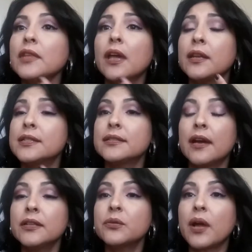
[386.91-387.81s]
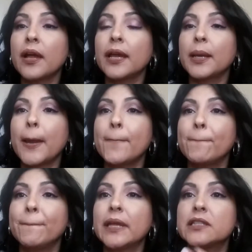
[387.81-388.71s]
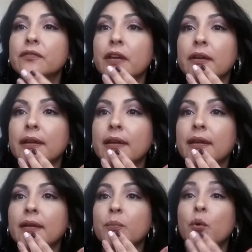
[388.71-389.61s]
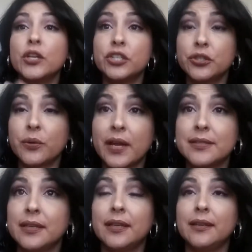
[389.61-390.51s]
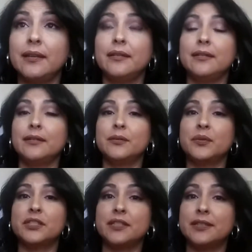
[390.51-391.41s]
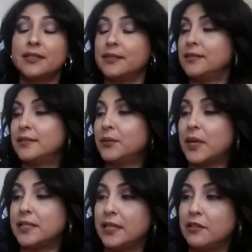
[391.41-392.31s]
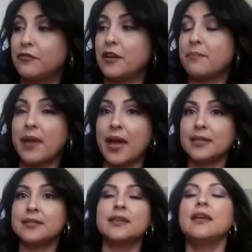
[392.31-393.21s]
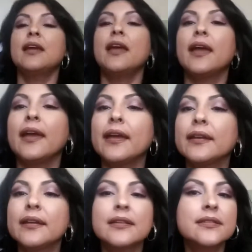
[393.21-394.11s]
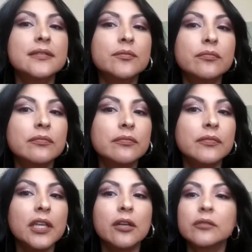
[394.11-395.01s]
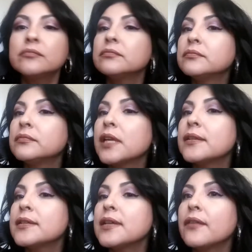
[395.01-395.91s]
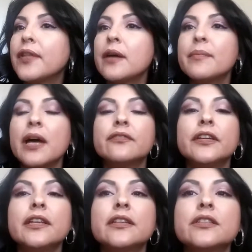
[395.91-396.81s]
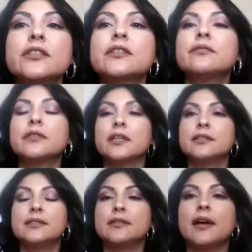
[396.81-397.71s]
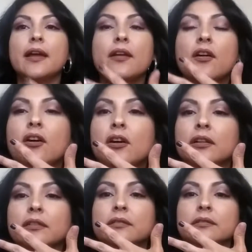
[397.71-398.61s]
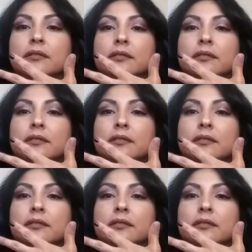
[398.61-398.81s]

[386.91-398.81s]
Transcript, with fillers: and it's not drying. It's very moisturizing, which is crazy for a matte, and it's, you know, it does have that matte finish. It's not at all